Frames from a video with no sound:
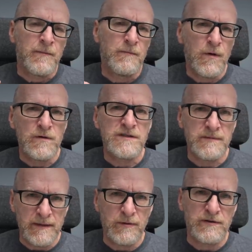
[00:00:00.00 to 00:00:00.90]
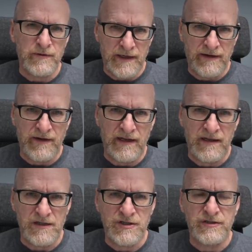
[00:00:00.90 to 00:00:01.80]
Most people don't have that
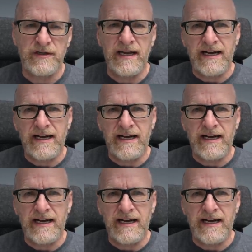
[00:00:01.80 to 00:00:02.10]
luxury,